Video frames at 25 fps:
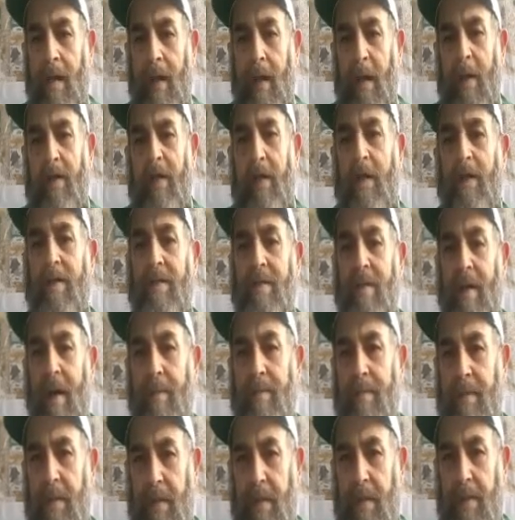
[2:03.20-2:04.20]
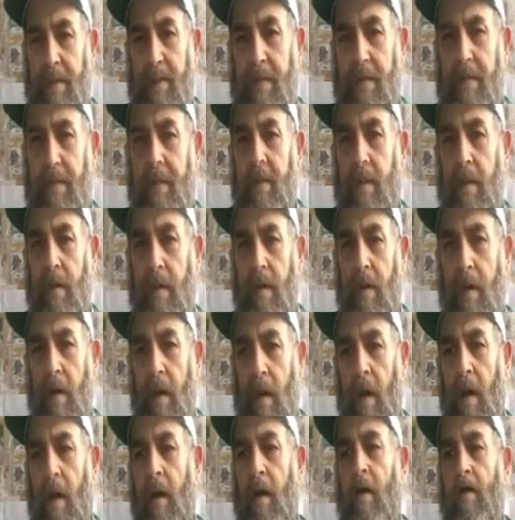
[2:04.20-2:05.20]
day of acceptance
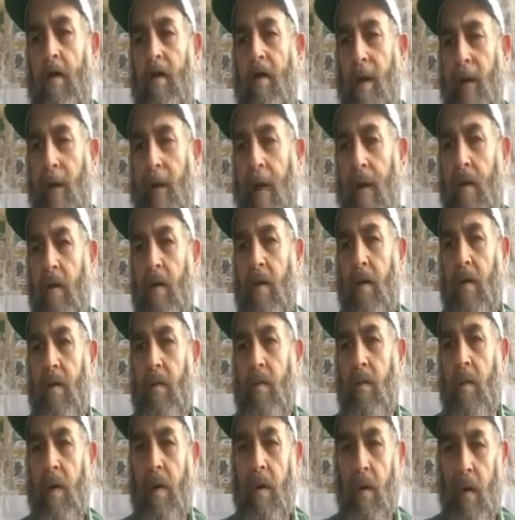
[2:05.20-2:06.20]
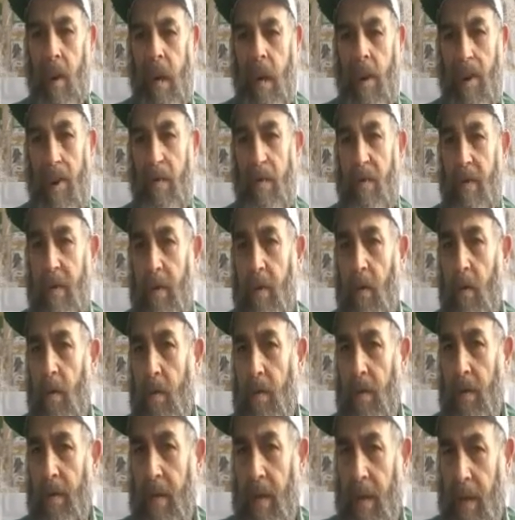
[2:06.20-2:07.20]
of our regrets for the
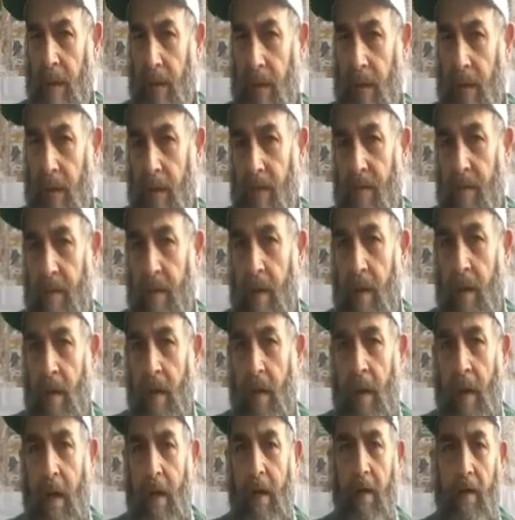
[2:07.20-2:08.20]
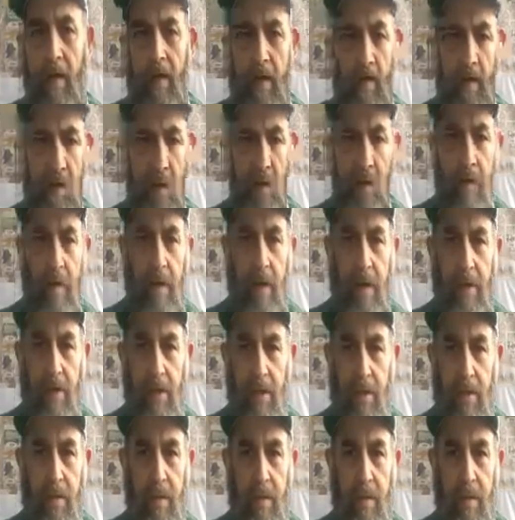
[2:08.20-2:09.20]
golden calf and our
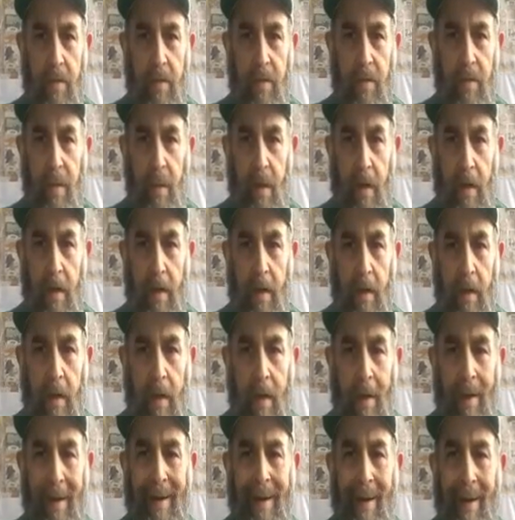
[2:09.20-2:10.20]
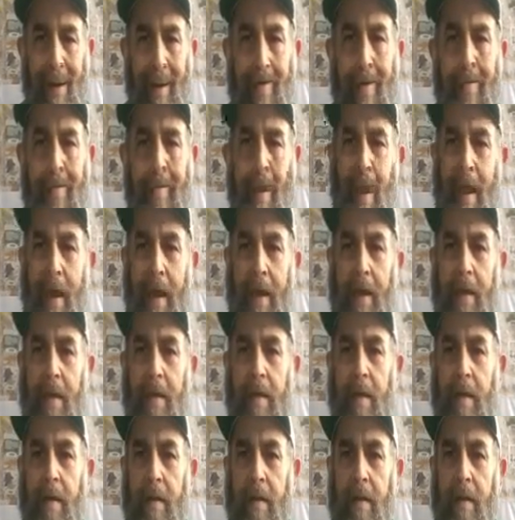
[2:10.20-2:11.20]
determination to move on. A
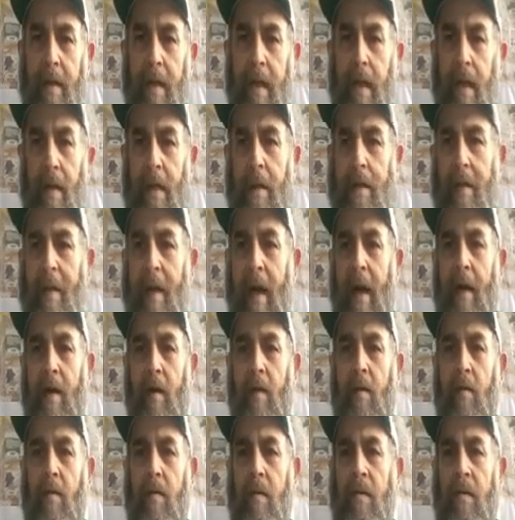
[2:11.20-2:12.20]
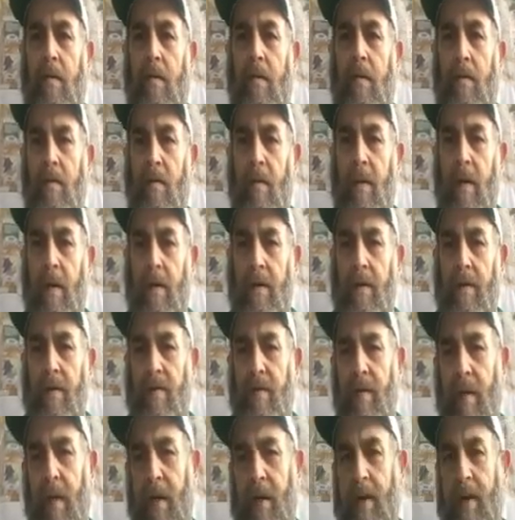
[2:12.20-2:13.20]
day that not only did we
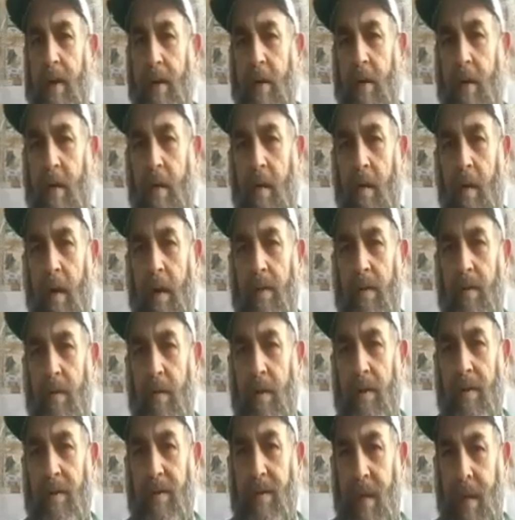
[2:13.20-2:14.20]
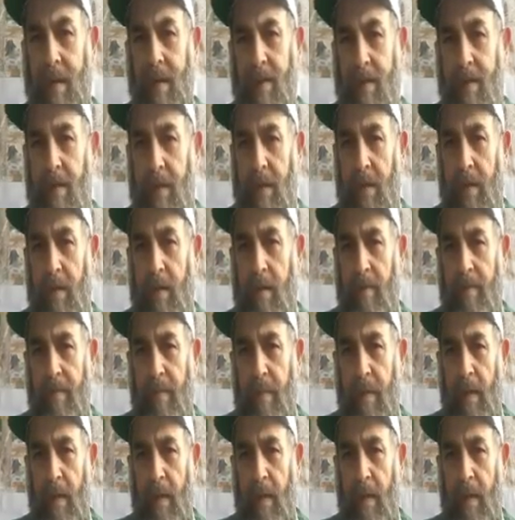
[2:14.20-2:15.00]
understand our regrets were accepted,